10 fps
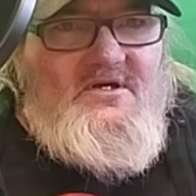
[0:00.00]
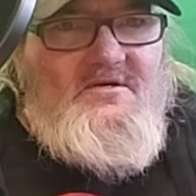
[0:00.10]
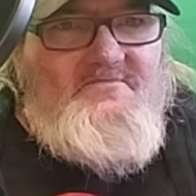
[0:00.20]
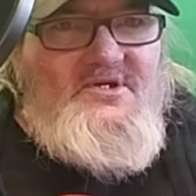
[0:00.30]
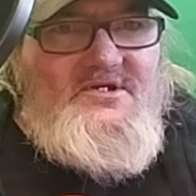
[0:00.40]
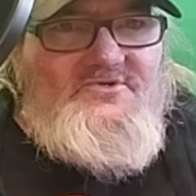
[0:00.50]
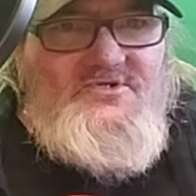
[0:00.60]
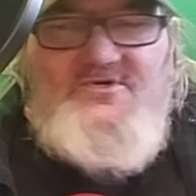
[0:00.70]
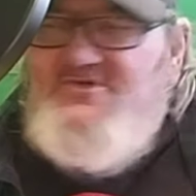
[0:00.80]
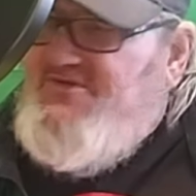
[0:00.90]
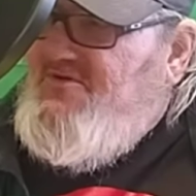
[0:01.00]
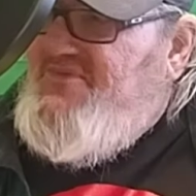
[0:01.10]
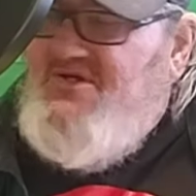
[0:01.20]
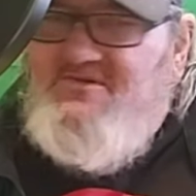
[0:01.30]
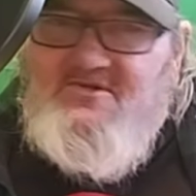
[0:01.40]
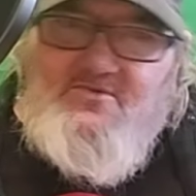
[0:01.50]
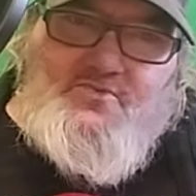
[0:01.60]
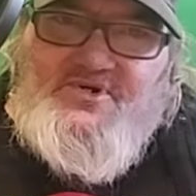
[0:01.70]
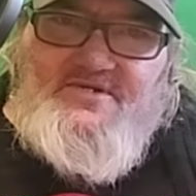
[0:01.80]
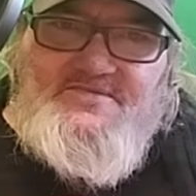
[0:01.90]
uh, being used, there'll be a little
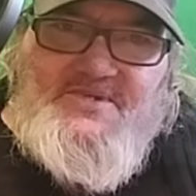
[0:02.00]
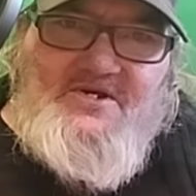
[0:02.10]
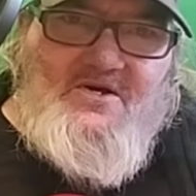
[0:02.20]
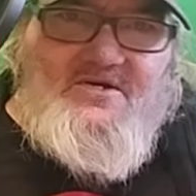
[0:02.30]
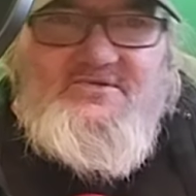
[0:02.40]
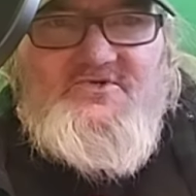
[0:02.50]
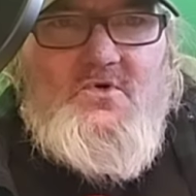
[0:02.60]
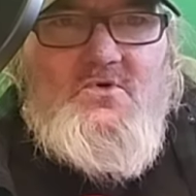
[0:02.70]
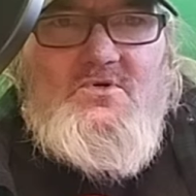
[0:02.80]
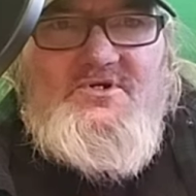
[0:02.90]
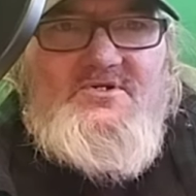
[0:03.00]
red thing on the door.